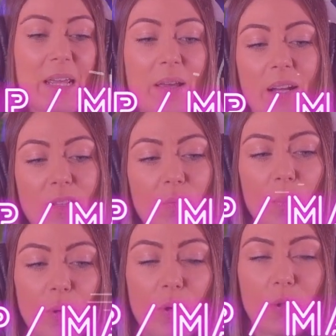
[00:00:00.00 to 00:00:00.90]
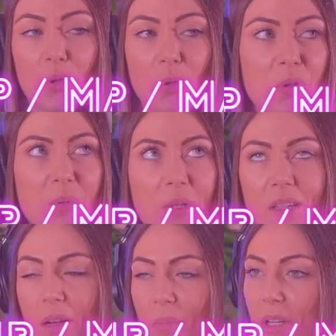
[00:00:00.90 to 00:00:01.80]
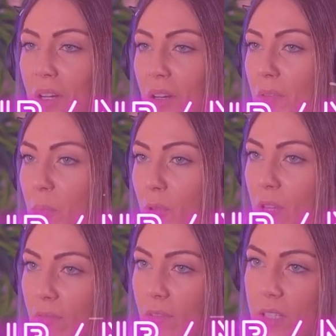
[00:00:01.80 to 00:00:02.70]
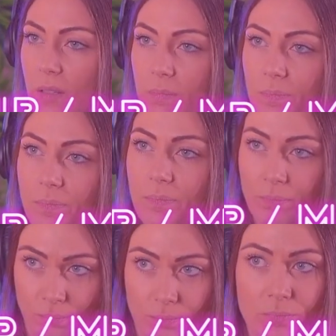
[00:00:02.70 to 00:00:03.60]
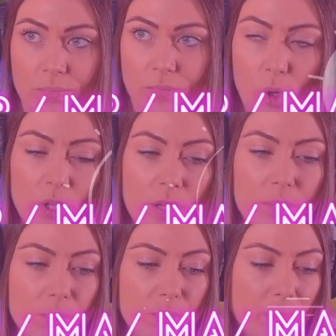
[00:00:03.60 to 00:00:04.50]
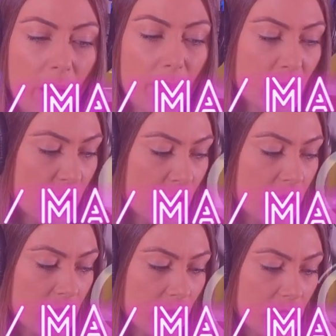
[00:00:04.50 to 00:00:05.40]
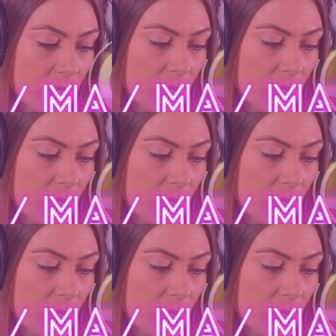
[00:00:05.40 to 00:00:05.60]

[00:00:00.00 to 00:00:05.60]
The excerpt from the book talks about some ways to cultivate this